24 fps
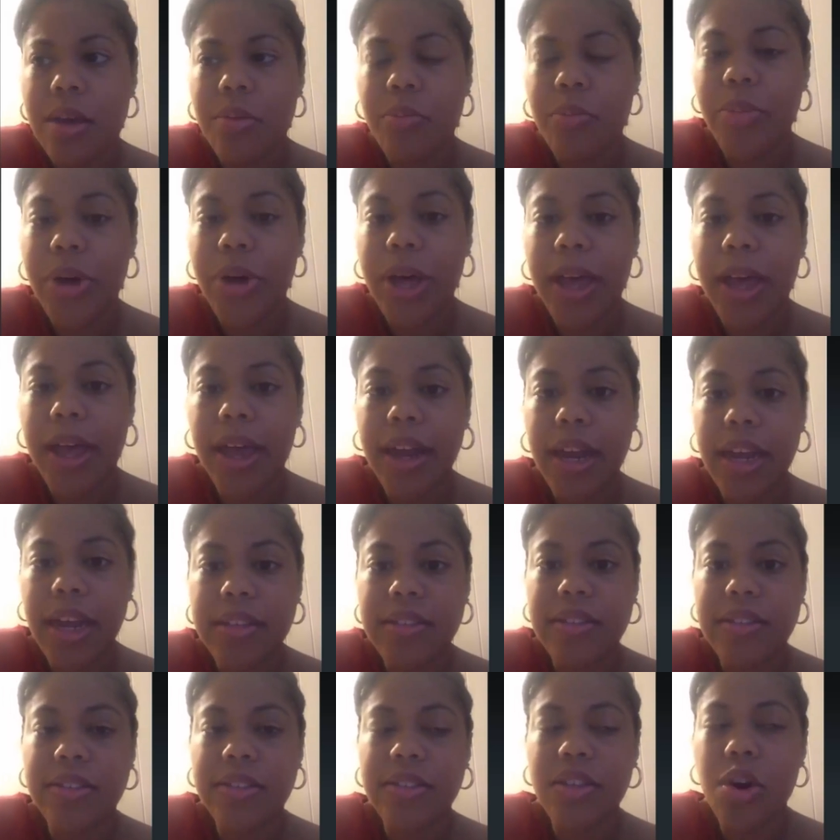but
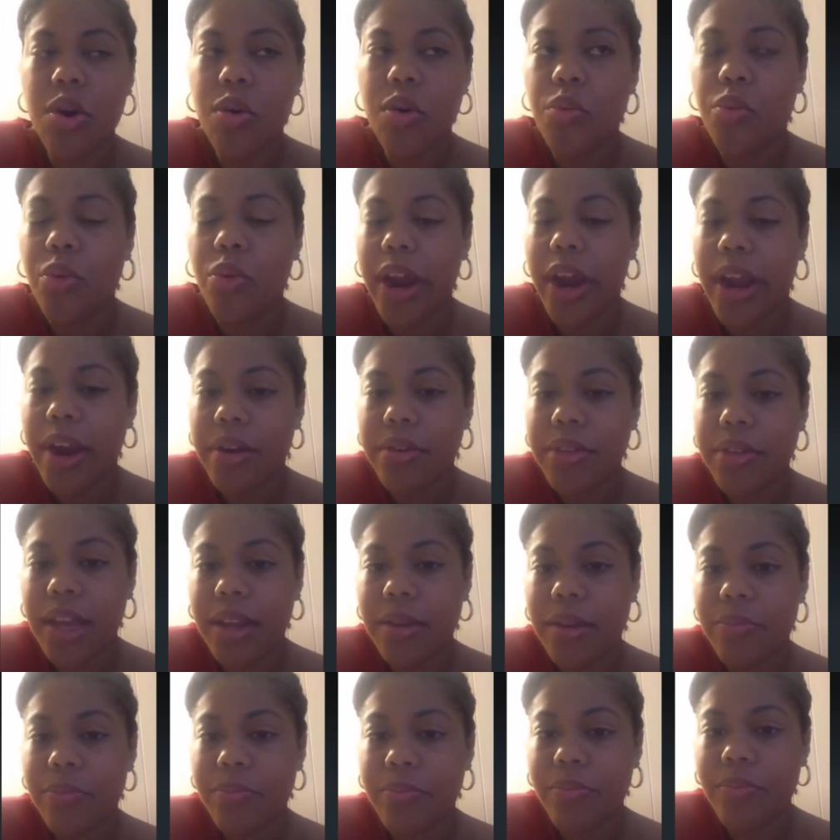it's so rare
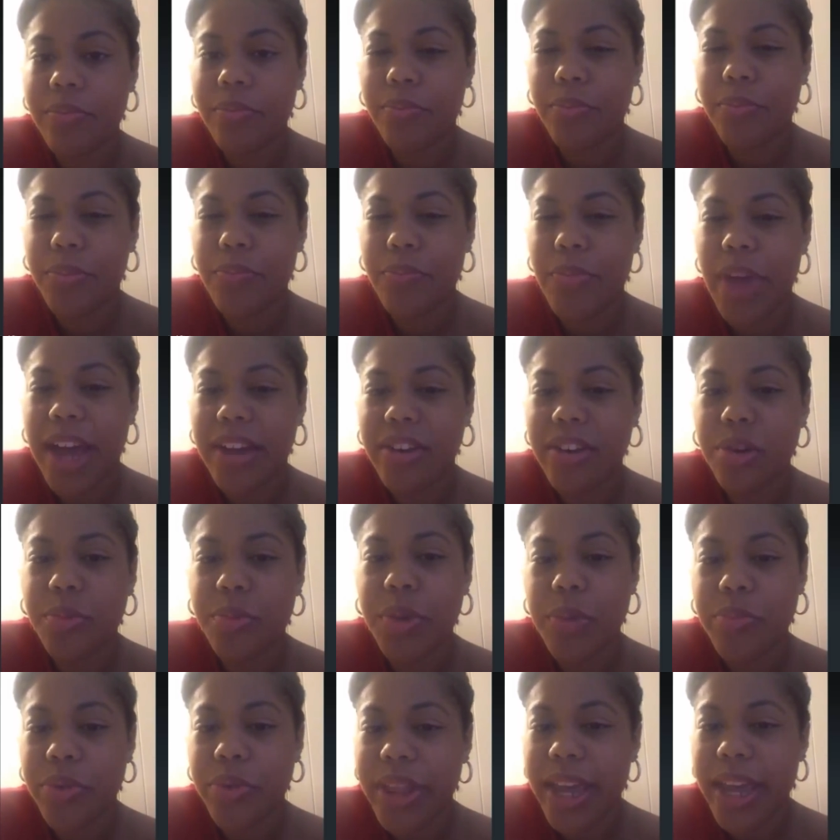that I know
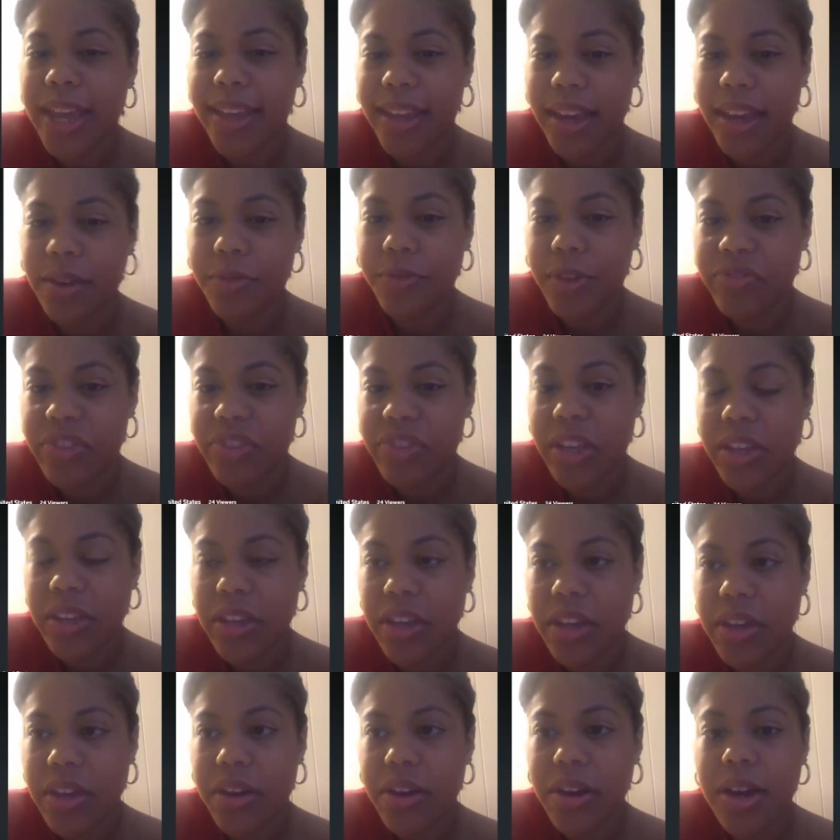people that get a
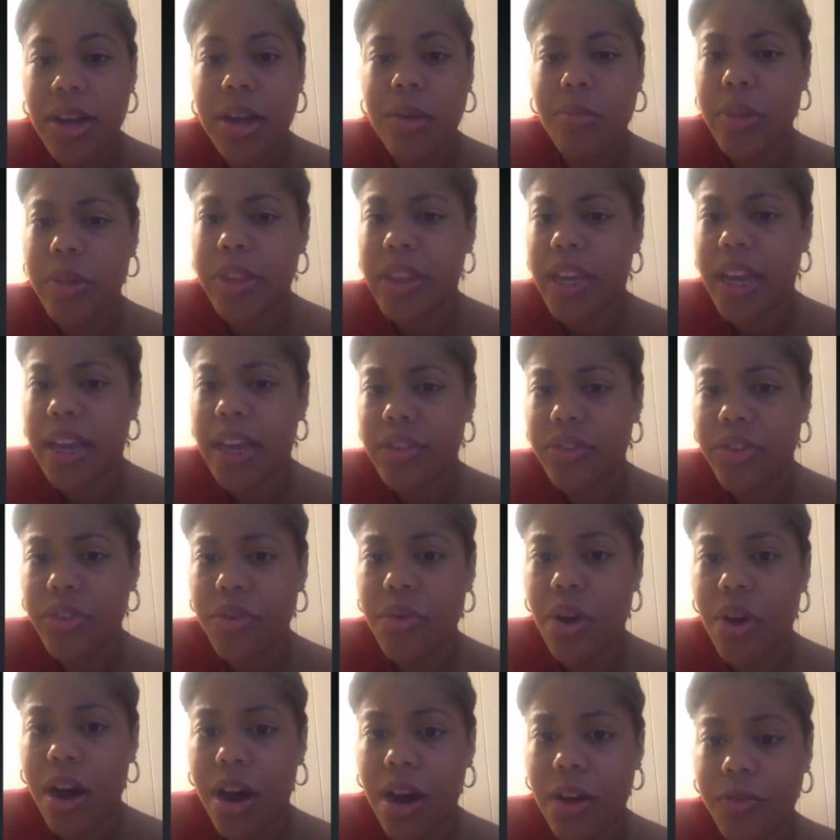15-year, but they
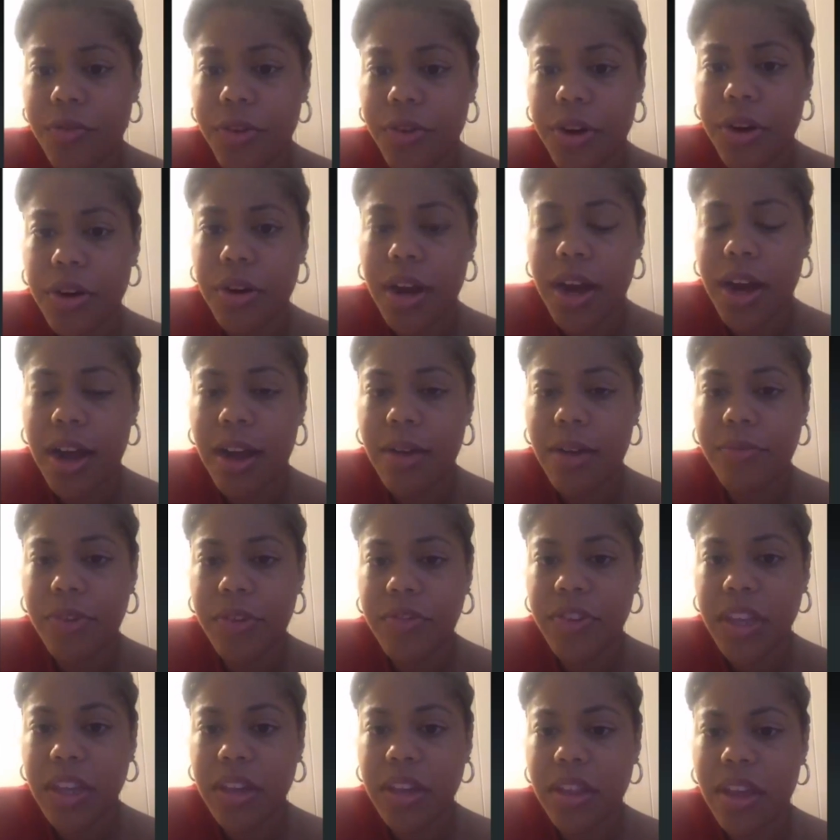do offer
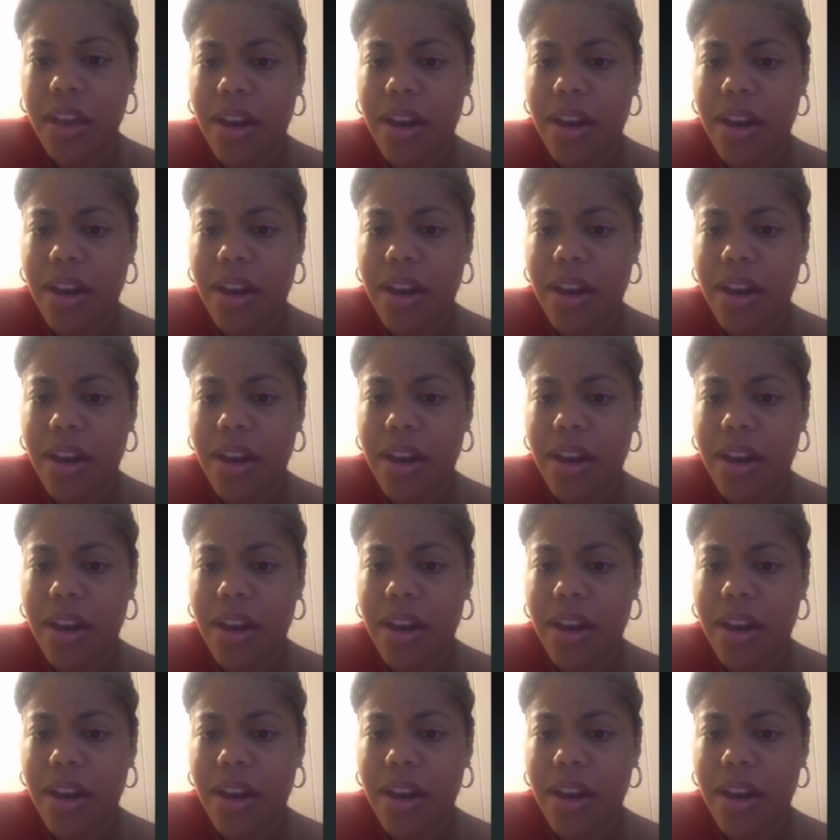15-year.